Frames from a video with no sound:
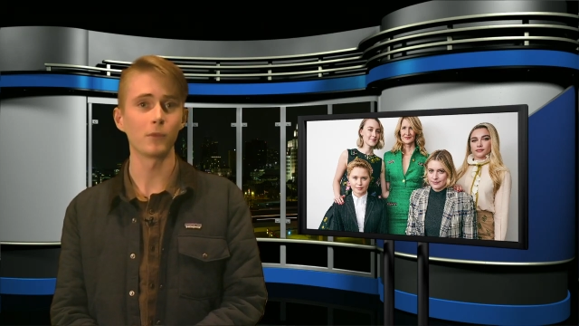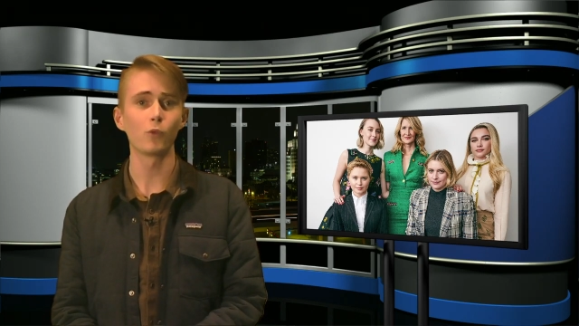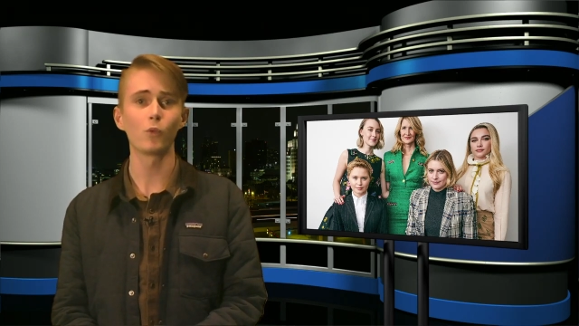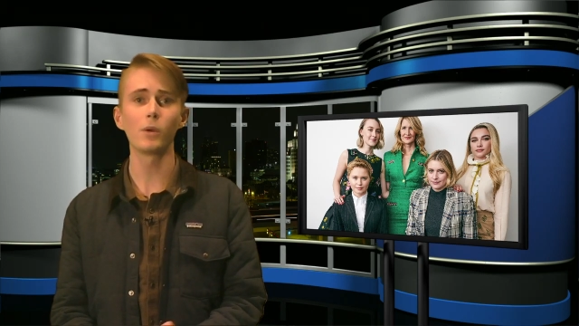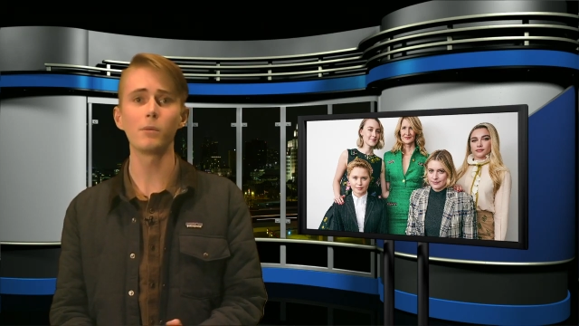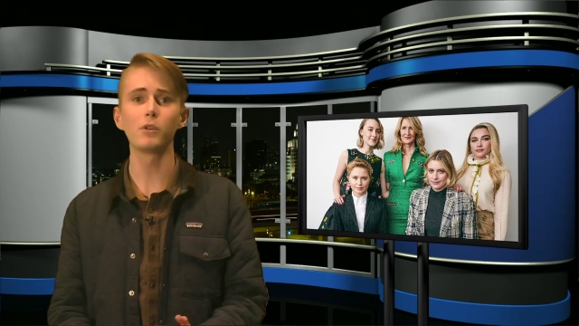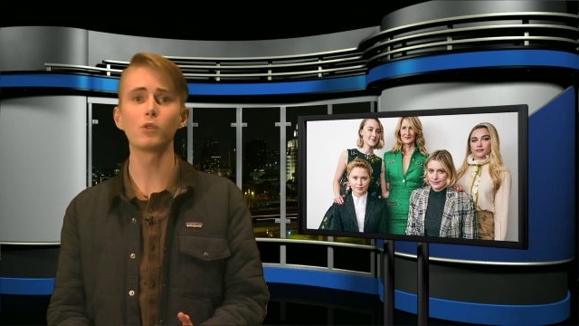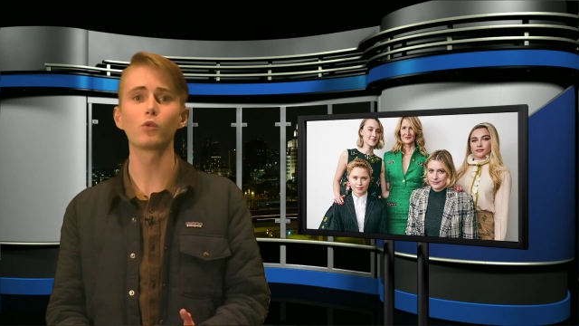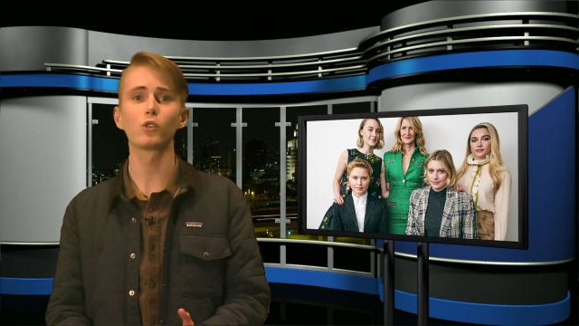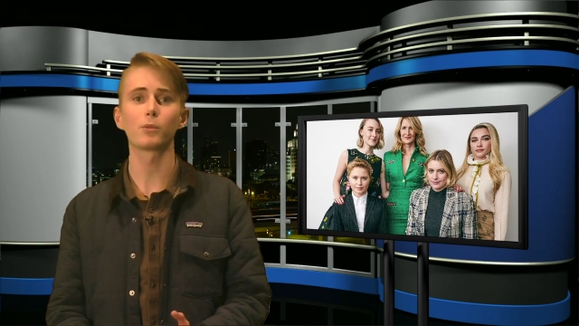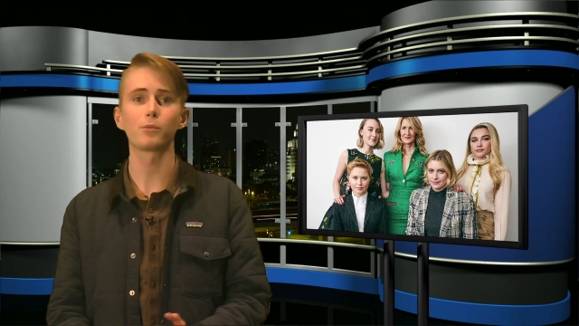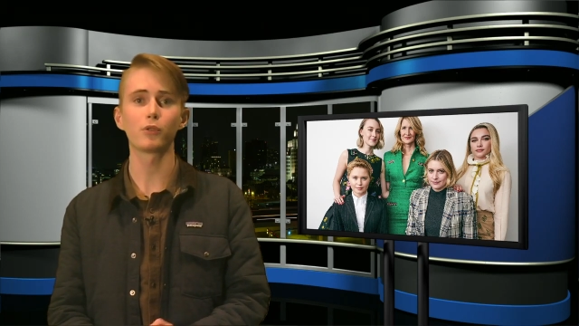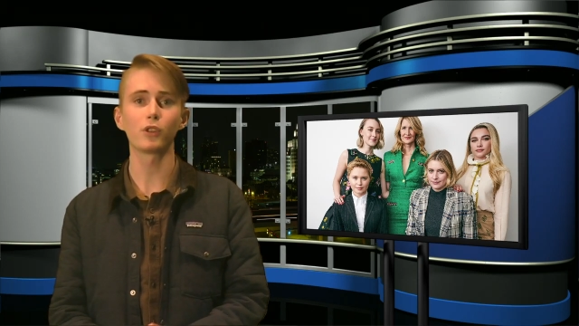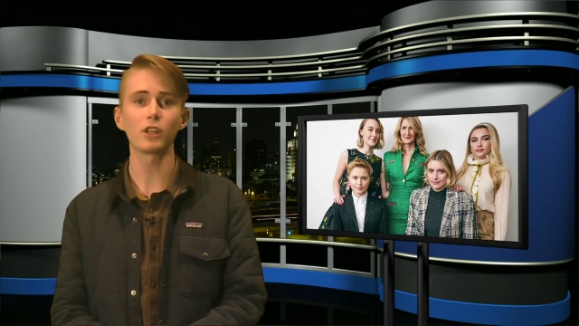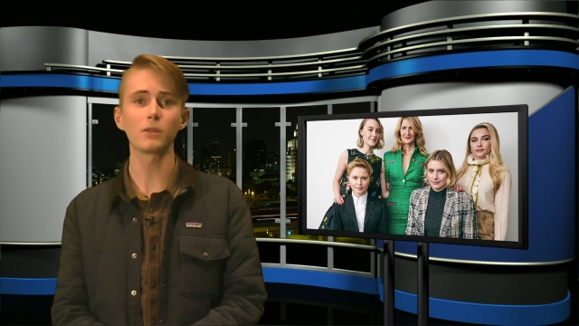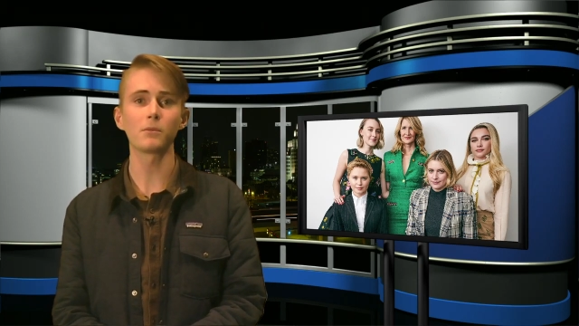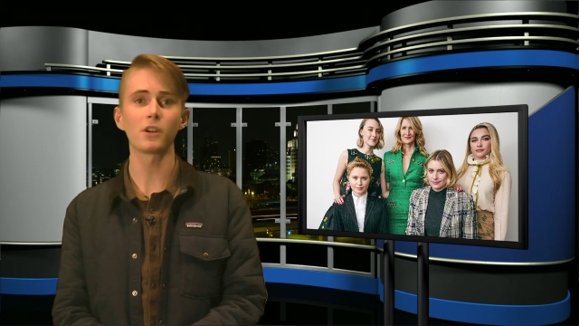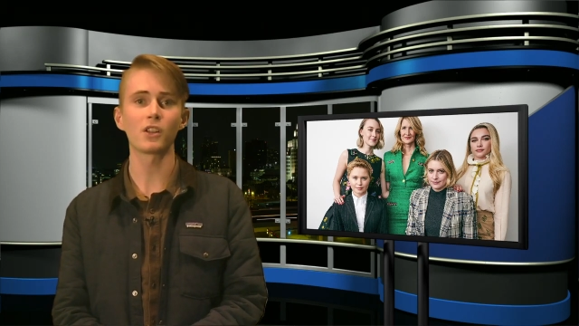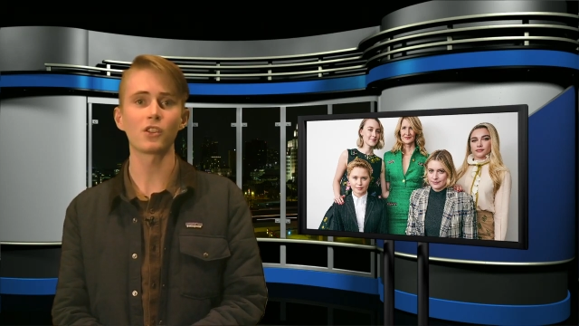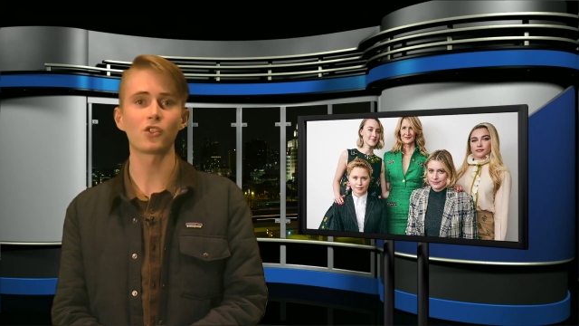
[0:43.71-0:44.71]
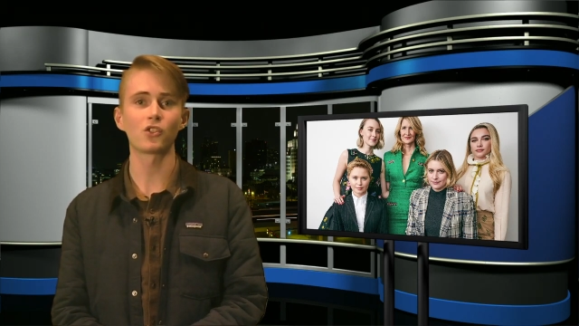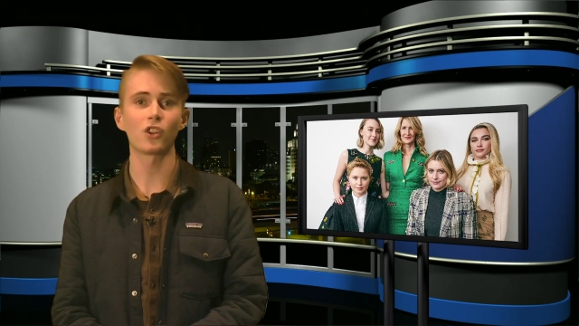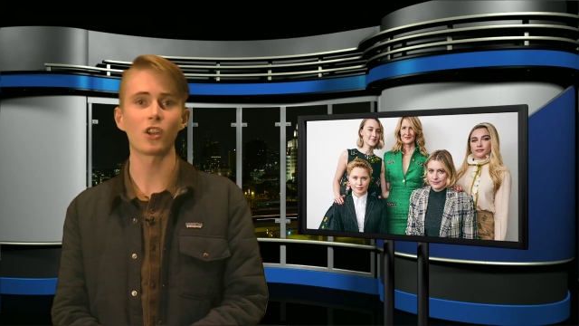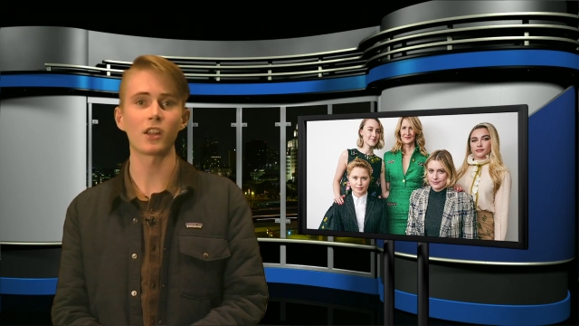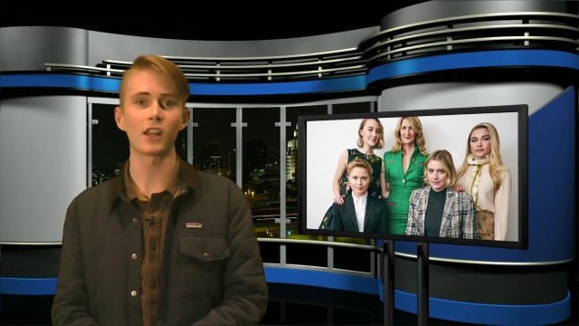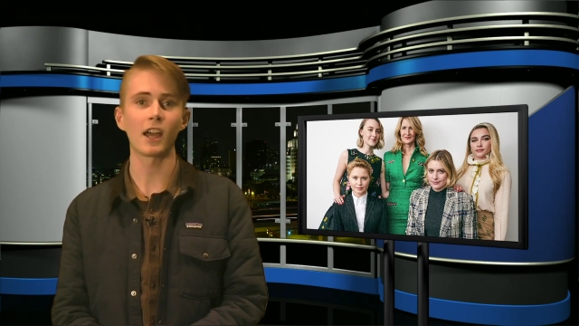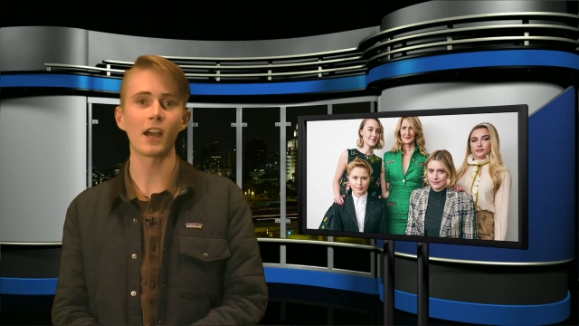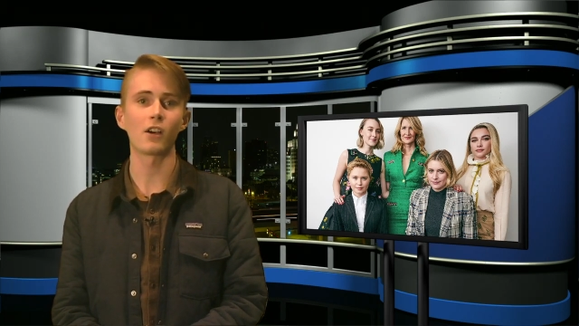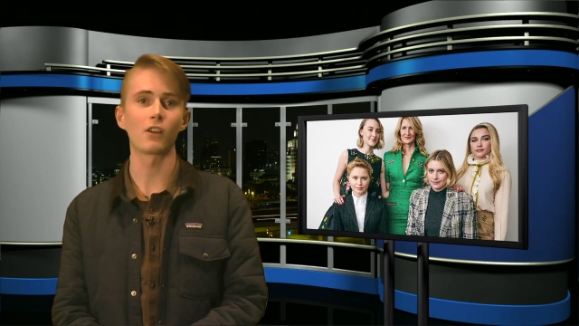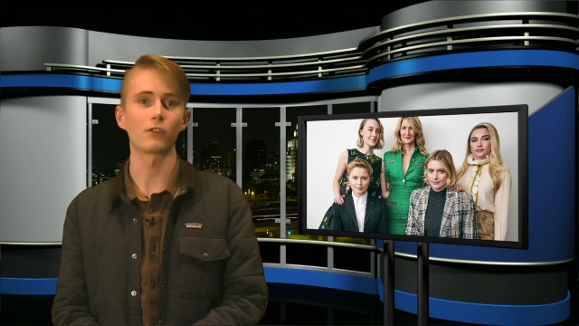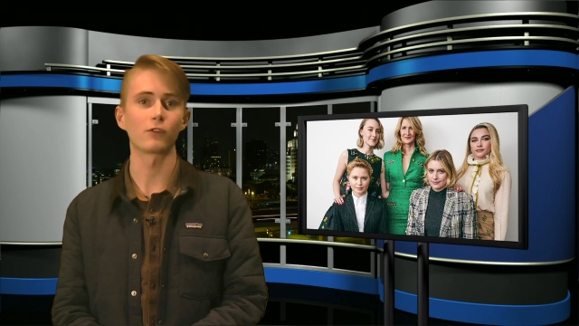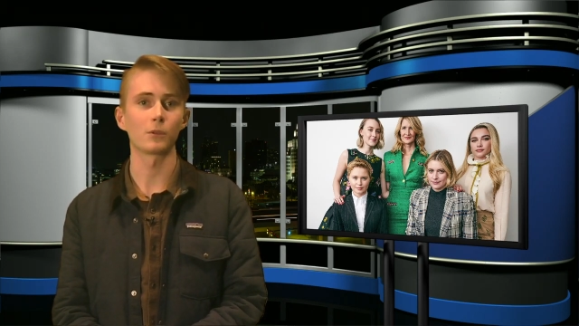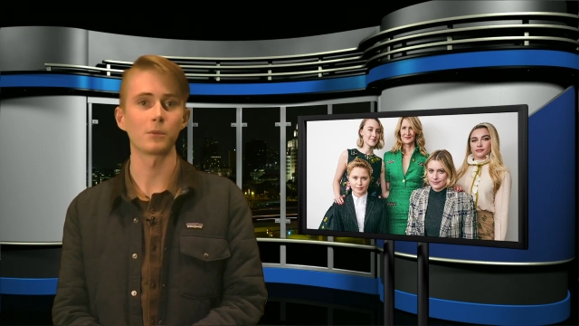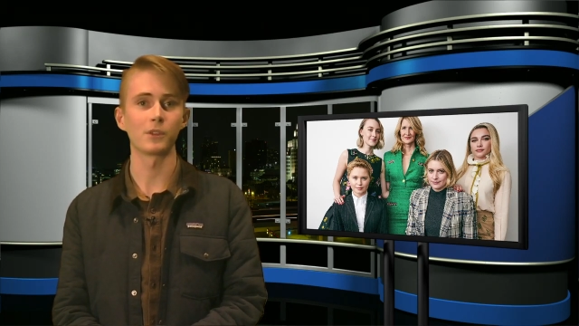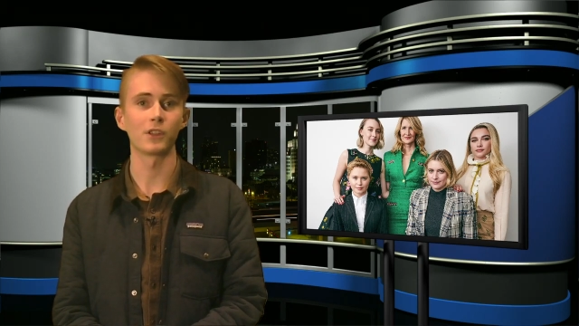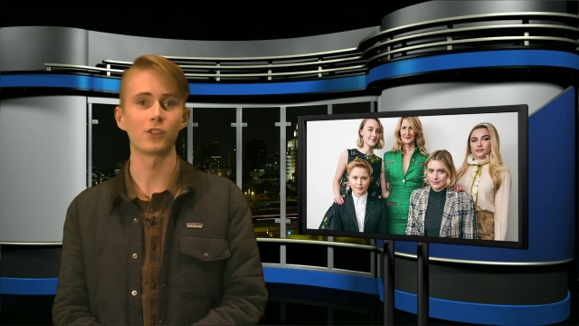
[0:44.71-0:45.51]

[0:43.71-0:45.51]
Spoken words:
women were pretty much shut out from the